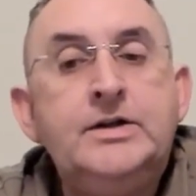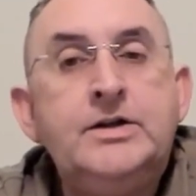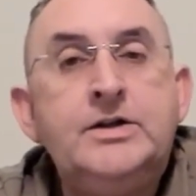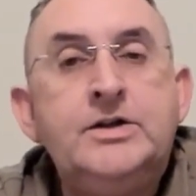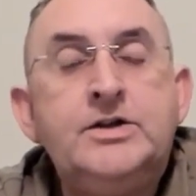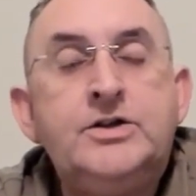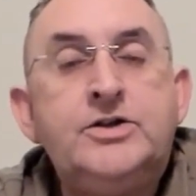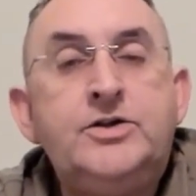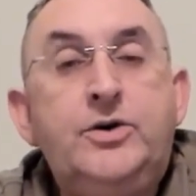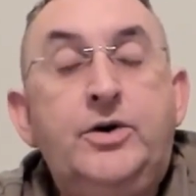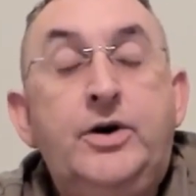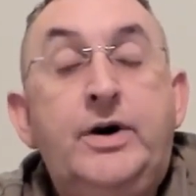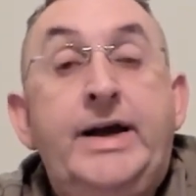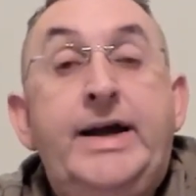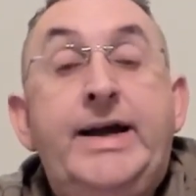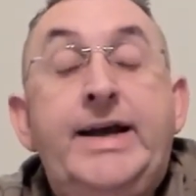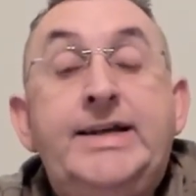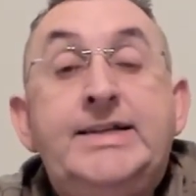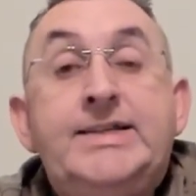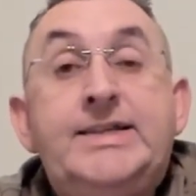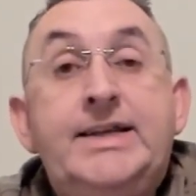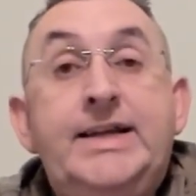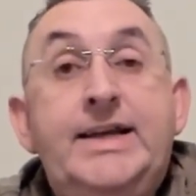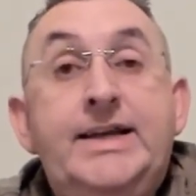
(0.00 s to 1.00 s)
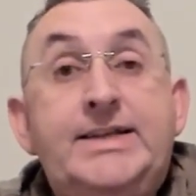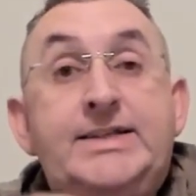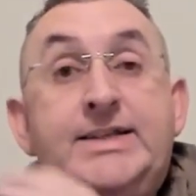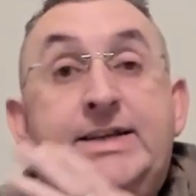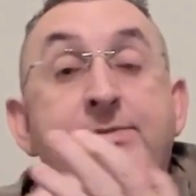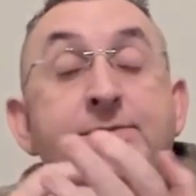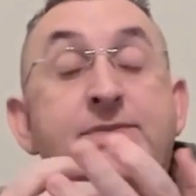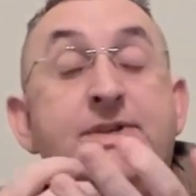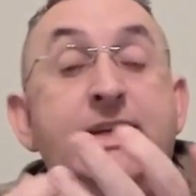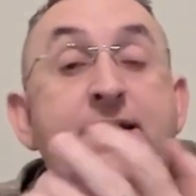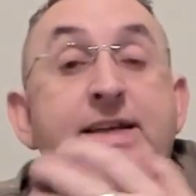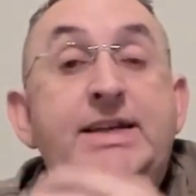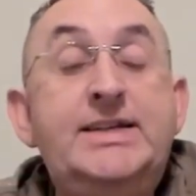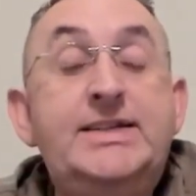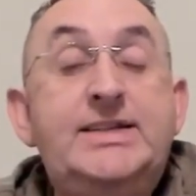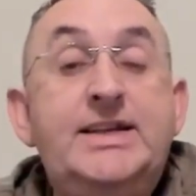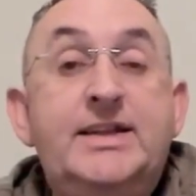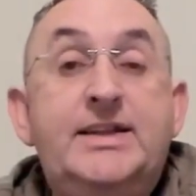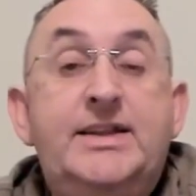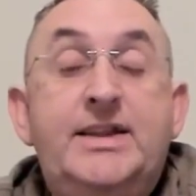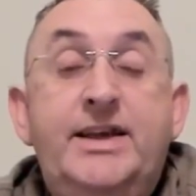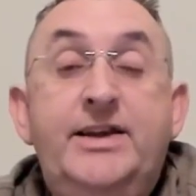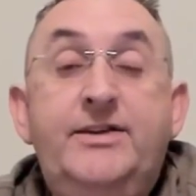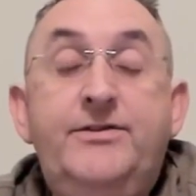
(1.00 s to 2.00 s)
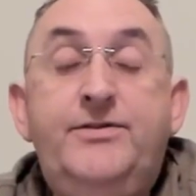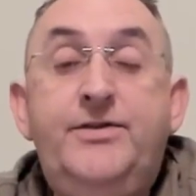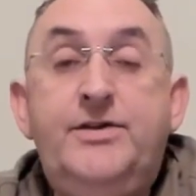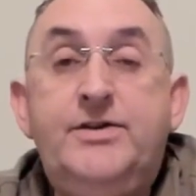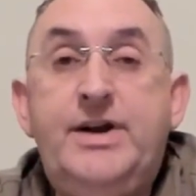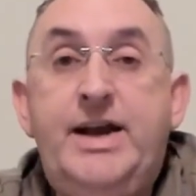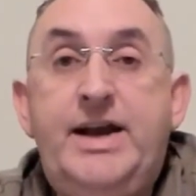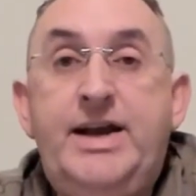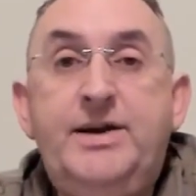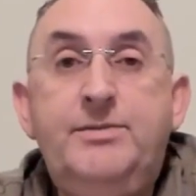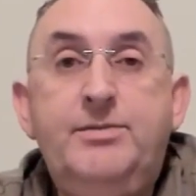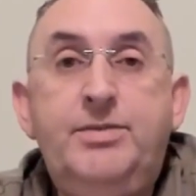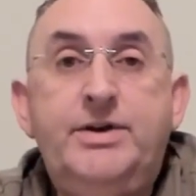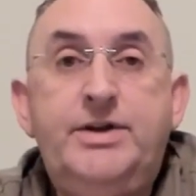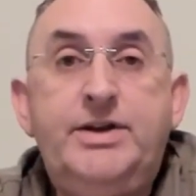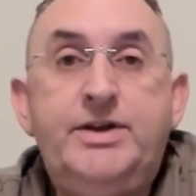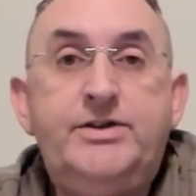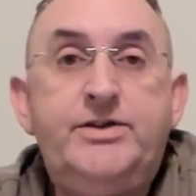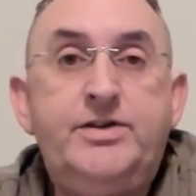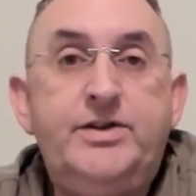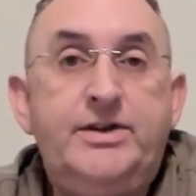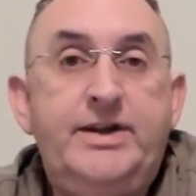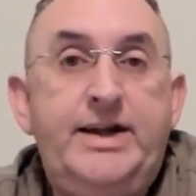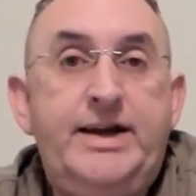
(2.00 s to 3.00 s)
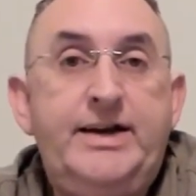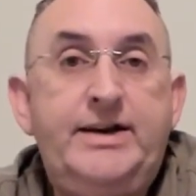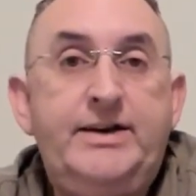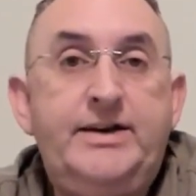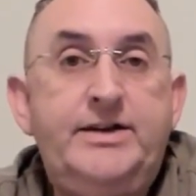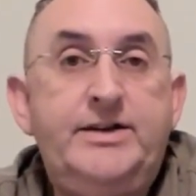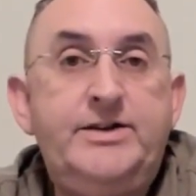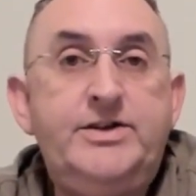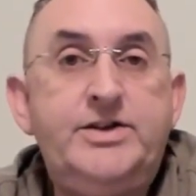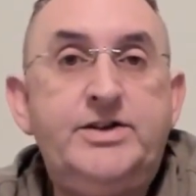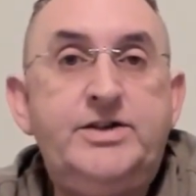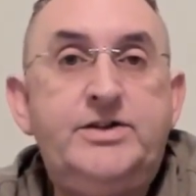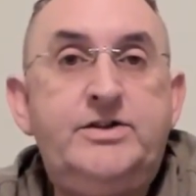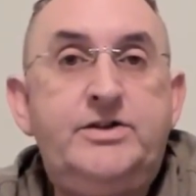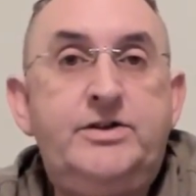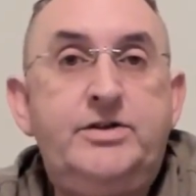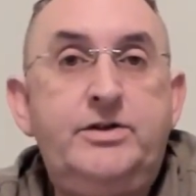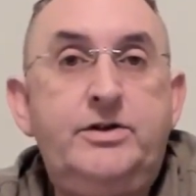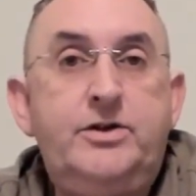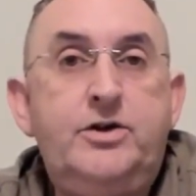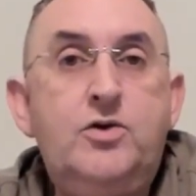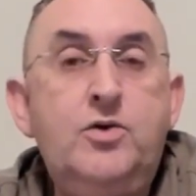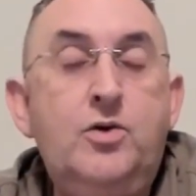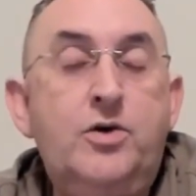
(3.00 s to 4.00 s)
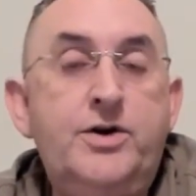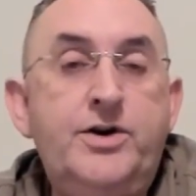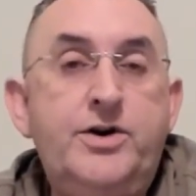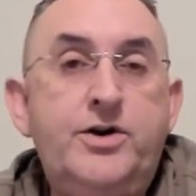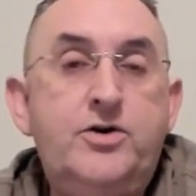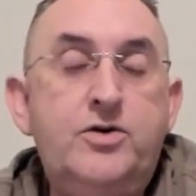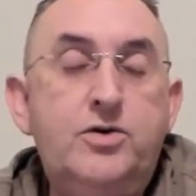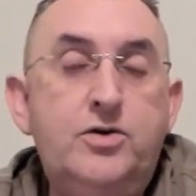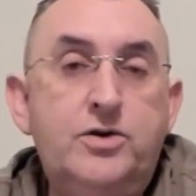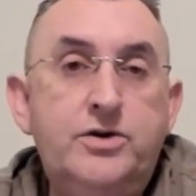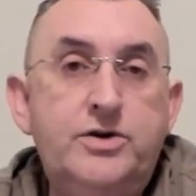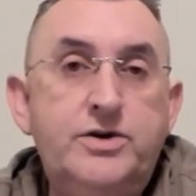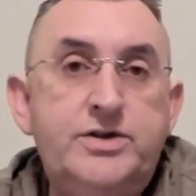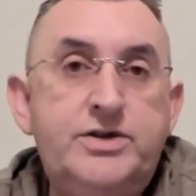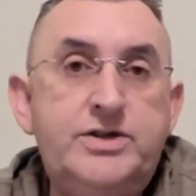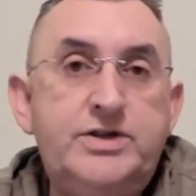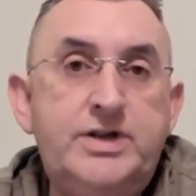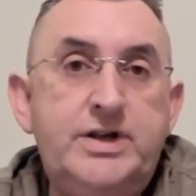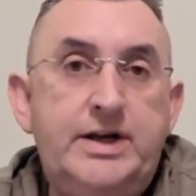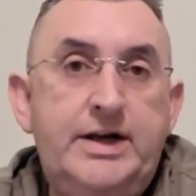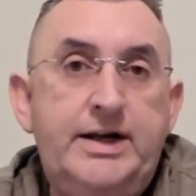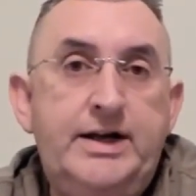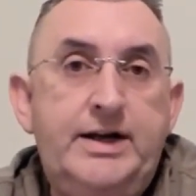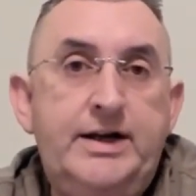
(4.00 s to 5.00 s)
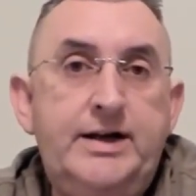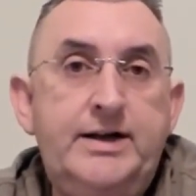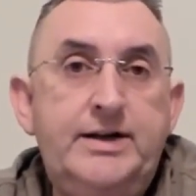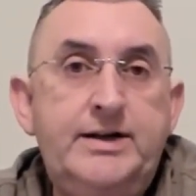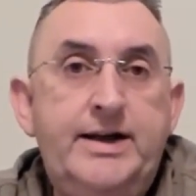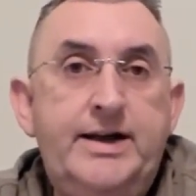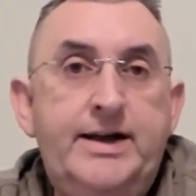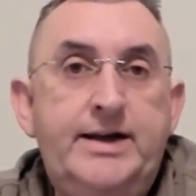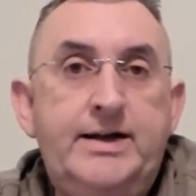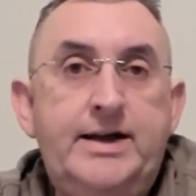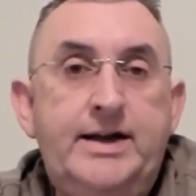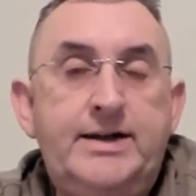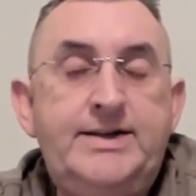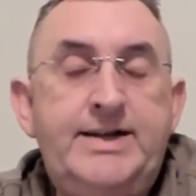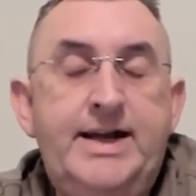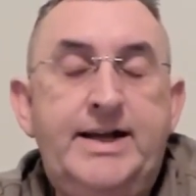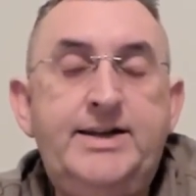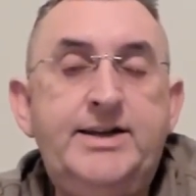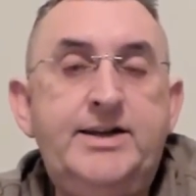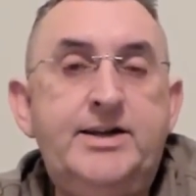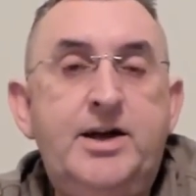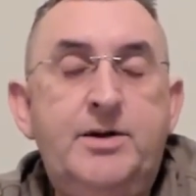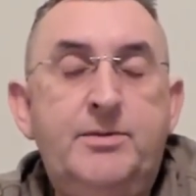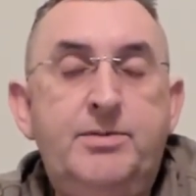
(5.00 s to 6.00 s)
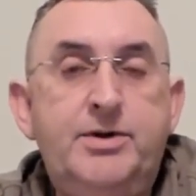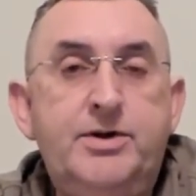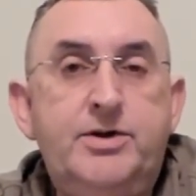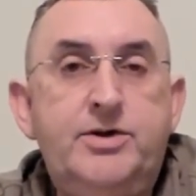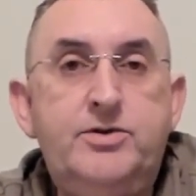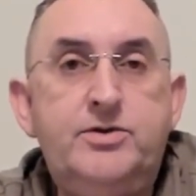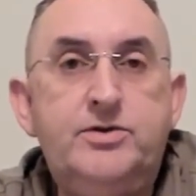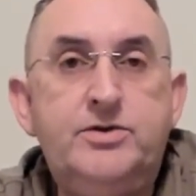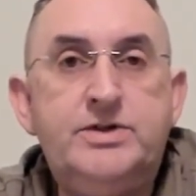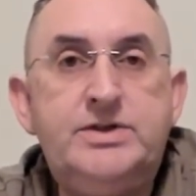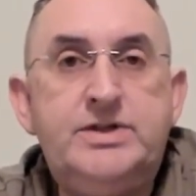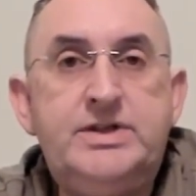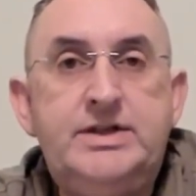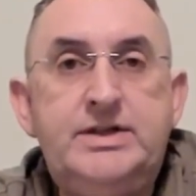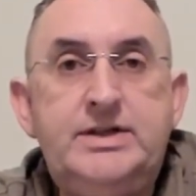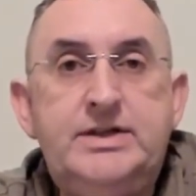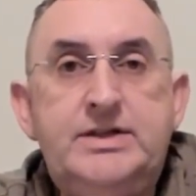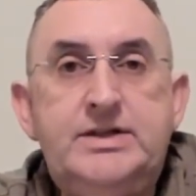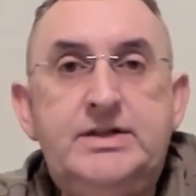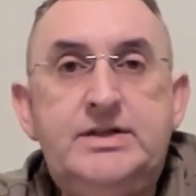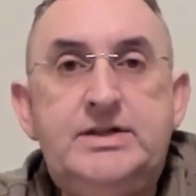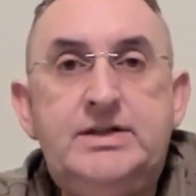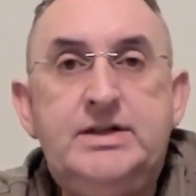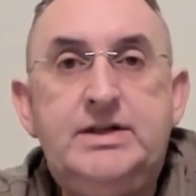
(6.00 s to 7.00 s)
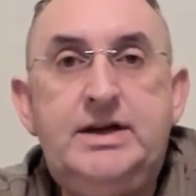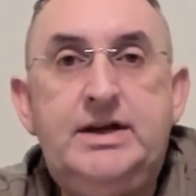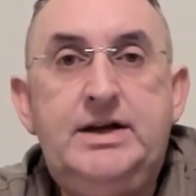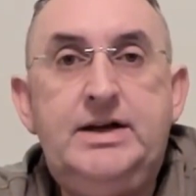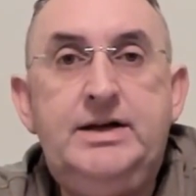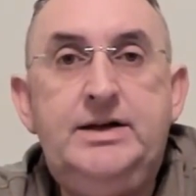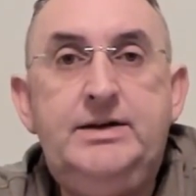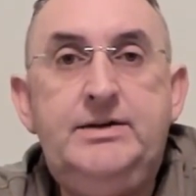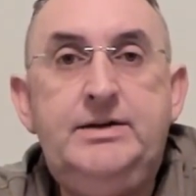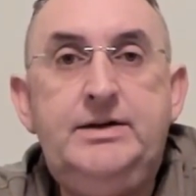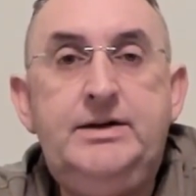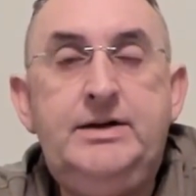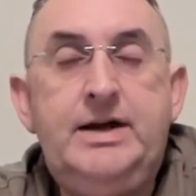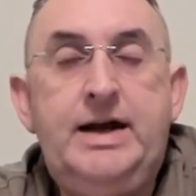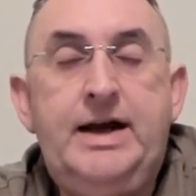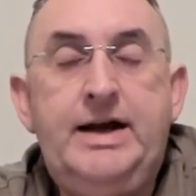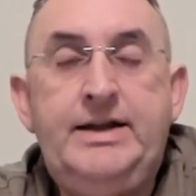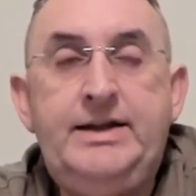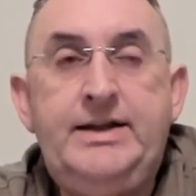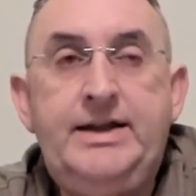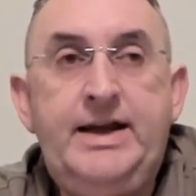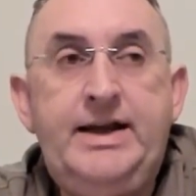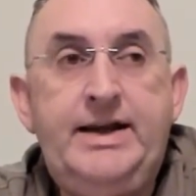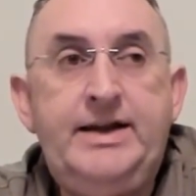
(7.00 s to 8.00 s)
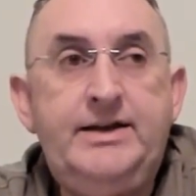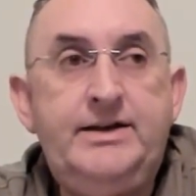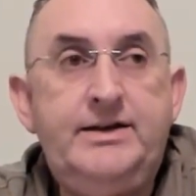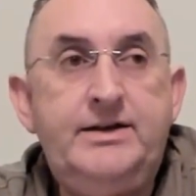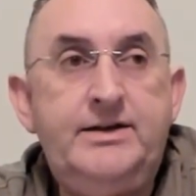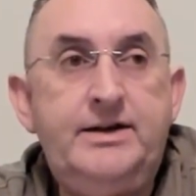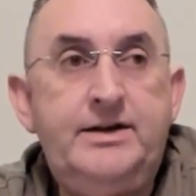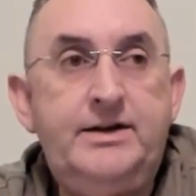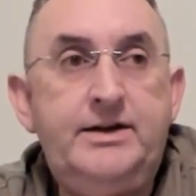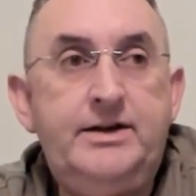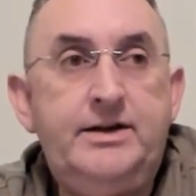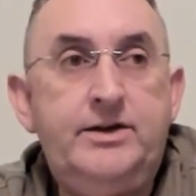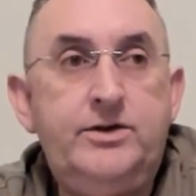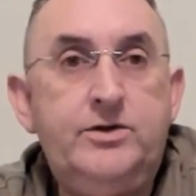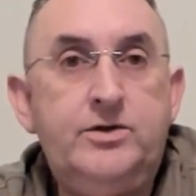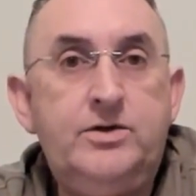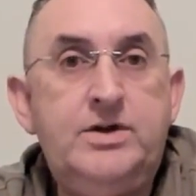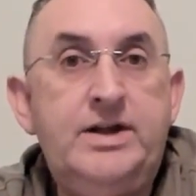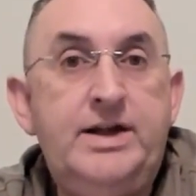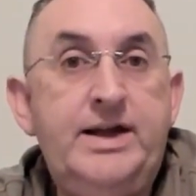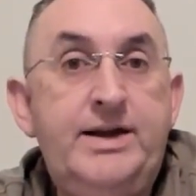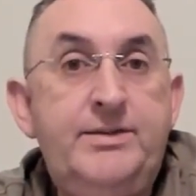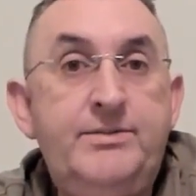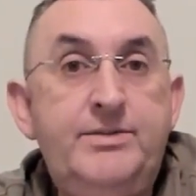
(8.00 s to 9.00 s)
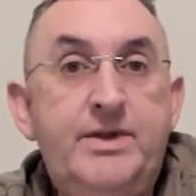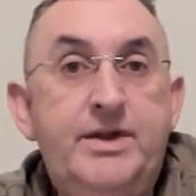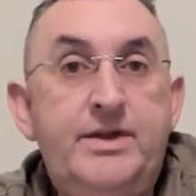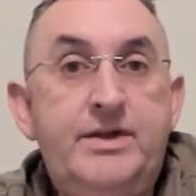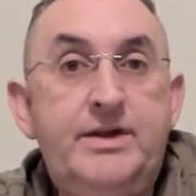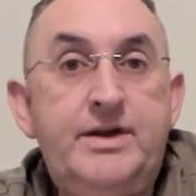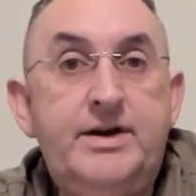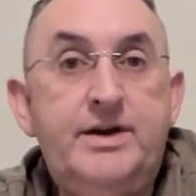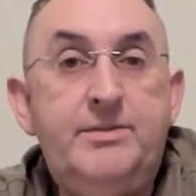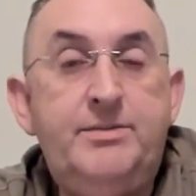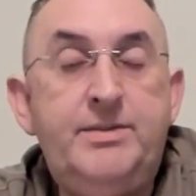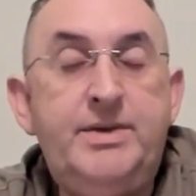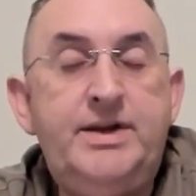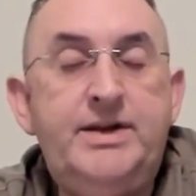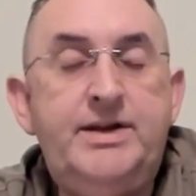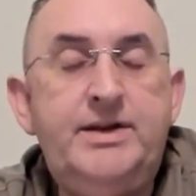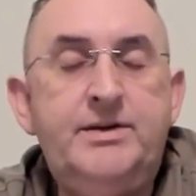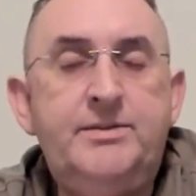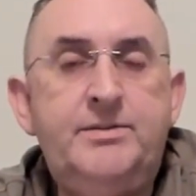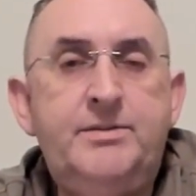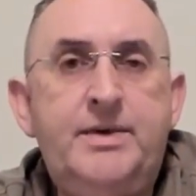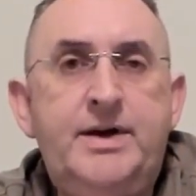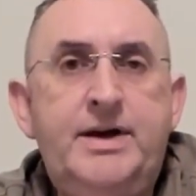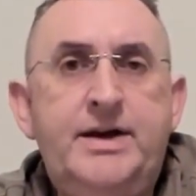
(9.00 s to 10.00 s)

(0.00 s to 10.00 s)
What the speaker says: So it seems an easier thing for anybody to learn than just to go on a course, attend a couple of courses, and then, you know, claim that they're a medium.